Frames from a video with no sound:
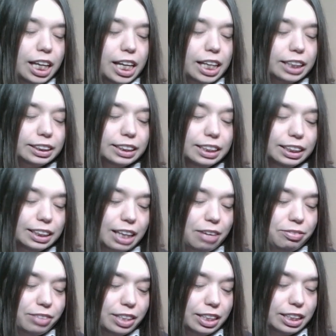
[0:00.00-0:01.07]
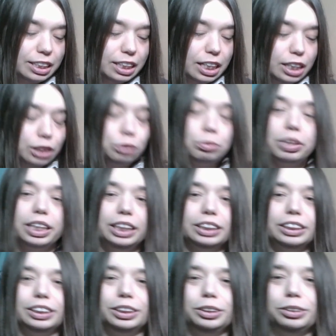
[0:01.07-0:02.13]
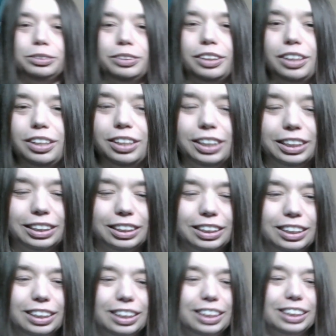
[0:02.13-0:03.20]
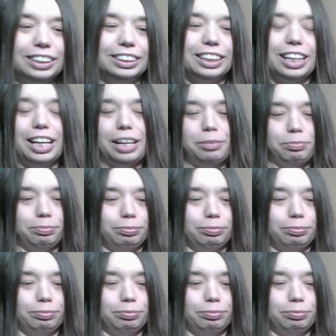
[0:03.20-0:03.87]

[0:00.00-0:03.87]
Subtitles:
It's 11:22 on the time.